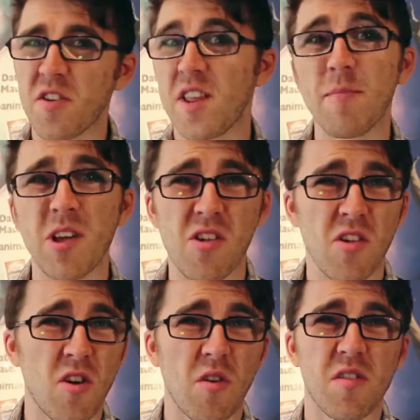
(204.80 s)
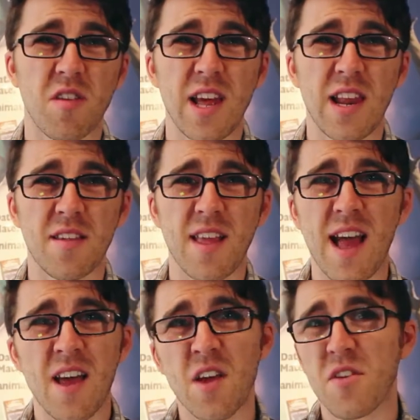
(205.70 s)
establishing shots to tell us
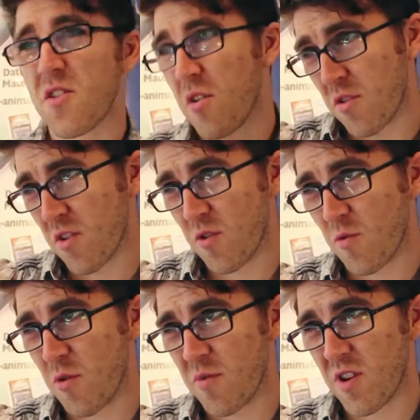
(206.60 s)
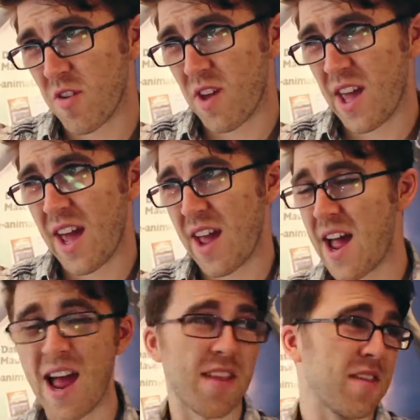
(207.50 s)
that so-and-so's room is over
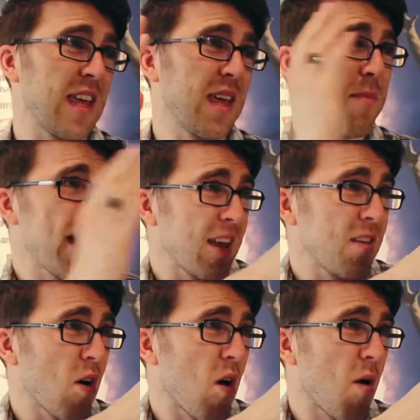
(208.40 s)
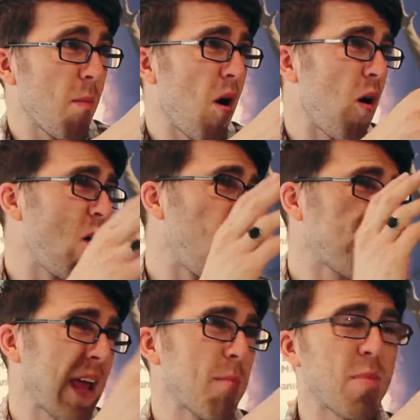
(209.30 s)
here and the main dorm
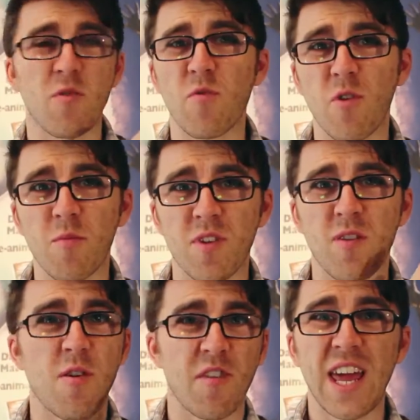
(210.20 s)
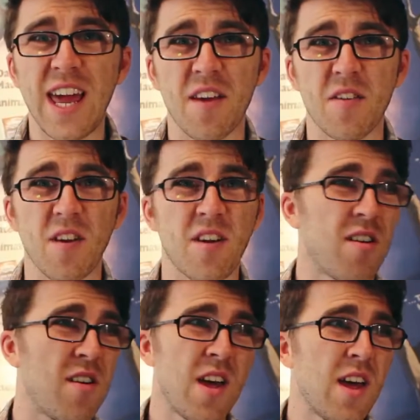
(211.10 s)
or campus rooms are over here,
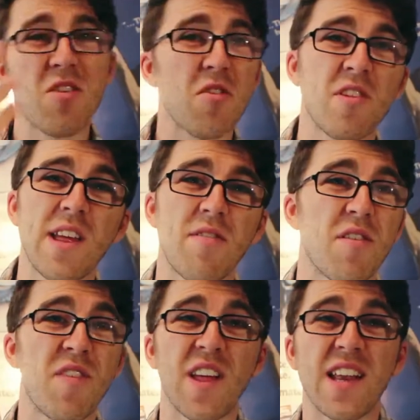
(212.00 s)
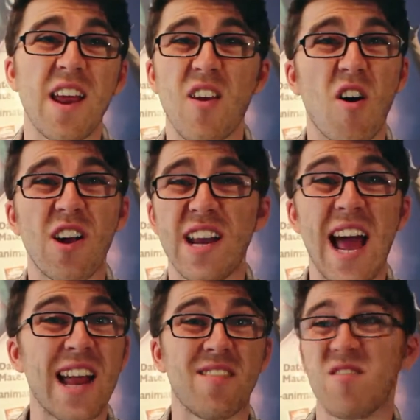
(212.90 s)
so it just leaves you feeling annoyed
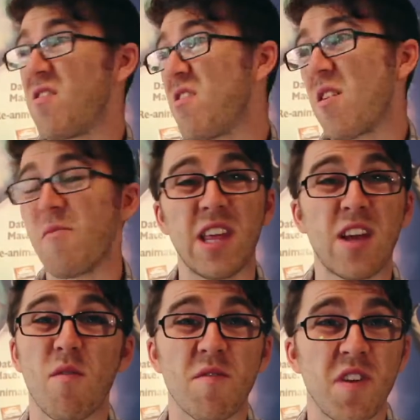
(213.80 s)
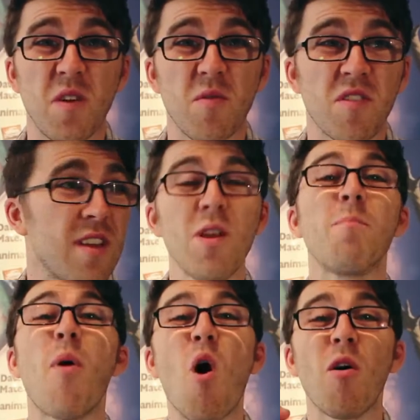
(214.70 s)
and generally confused. One
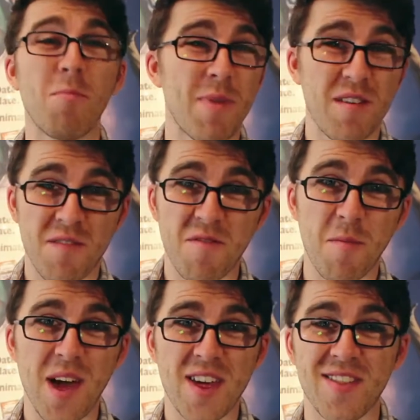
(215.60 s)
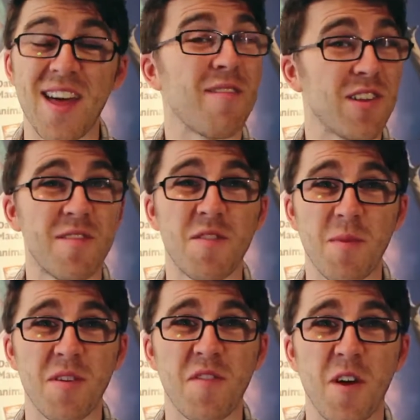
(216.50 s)
important bit of information that I've learned
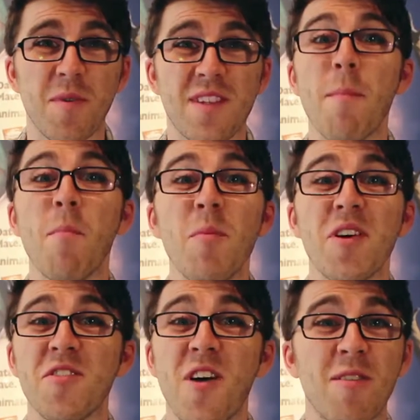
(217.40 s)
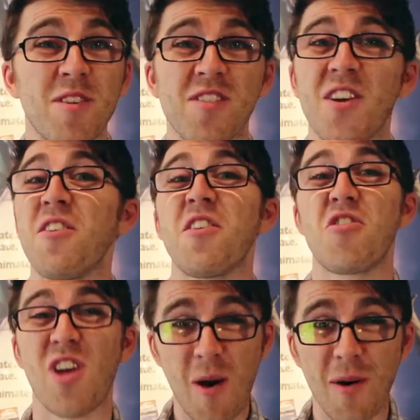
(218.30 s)
from this film is that mummies know how to turn on a
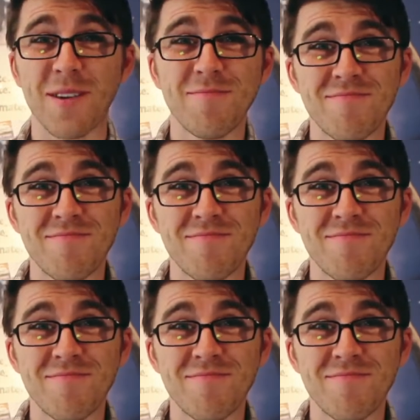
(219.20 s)
shower.